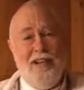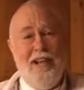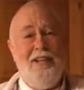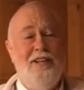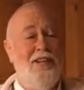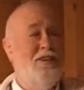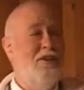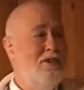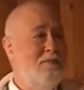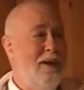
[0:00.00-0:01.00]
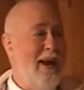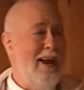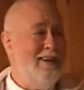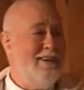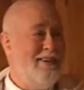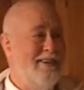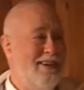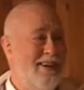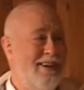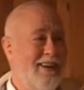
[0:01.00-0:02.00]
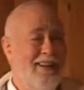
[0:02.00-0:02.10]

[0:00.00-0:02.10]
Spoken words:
He had to learn Spanish.